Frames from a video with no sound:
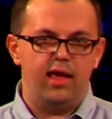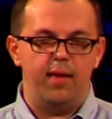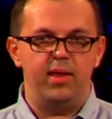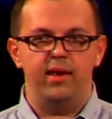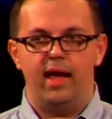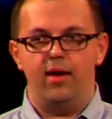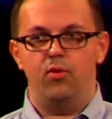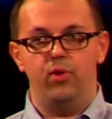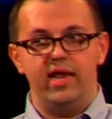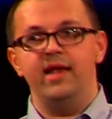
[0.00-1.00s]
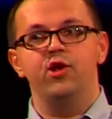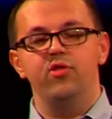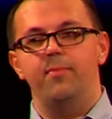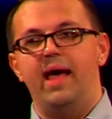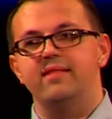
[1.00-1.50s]
I mean, we didn't do
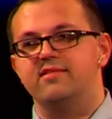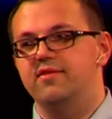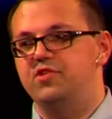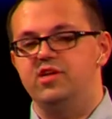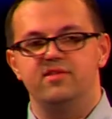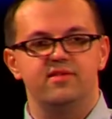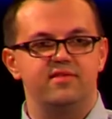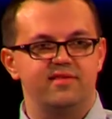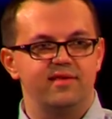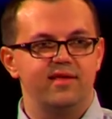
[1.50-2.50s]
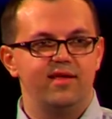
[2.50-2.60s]
the bad stuff, Jesus.